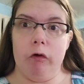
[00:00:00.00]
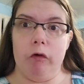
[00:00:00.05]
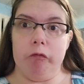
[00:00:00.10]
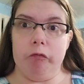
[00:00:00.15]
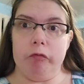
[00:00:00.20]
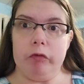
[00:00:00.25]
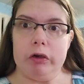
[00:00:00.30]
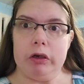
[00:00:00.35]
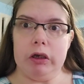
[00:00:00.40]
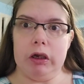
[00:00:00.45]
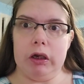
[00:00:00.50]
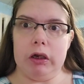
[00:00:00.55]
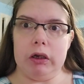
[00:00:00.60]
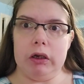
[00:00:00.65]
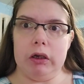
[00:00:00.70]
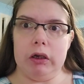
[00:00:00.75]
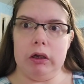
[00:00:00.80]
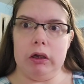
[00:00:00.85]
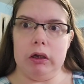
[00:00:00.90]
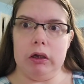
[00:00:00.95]
hopefully I
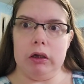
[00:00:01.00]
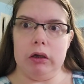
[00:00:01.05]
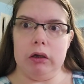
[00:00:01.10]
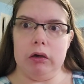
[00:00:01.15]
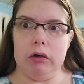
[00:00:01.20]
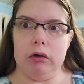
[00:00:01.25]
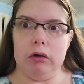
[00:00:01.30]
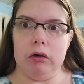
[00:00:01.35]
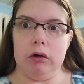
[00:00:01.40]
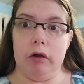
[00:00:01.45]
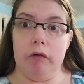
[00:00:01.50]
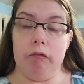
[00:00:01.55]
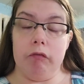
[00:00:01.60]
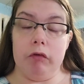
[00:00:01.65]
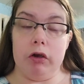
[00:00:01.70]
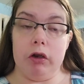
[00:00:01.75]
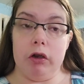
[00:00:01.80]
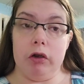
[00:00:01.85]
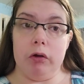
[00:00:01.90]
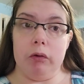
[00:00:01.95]
can get a
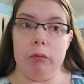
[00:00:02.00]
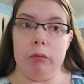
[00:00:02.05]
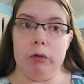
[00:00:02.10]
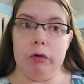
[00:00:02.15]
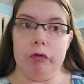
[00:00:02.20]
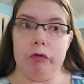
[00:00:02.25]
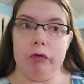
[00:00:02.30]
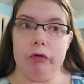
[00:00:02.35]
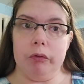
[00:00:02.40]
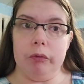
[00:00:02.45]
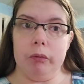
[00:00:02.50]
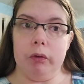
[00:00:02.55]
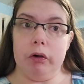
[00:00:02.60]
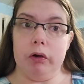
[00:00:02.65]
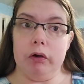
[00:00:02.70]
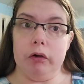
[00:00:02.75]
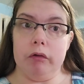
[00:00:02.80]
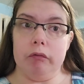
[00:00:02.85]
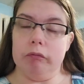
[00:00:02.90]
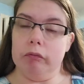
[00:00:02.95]
video or two
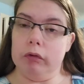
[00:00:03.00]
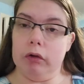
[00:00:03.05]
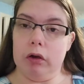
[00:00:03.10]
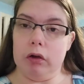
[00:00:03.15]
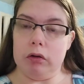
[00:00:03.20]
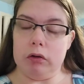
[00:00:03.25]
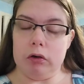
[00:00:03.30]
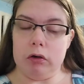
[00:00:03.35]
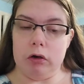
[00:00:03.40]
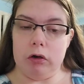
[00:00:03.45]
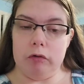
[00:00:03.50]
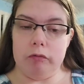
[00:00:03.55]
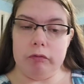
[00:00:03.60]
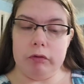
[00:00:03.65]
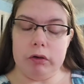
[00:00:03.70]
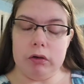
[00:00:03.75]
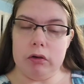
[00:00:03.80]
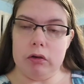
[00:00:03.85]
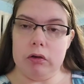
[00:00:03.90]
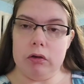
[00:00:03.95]
of the
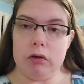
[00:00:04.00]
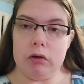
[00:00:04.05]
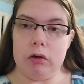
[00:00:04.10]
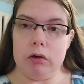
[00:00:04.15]
dolphins.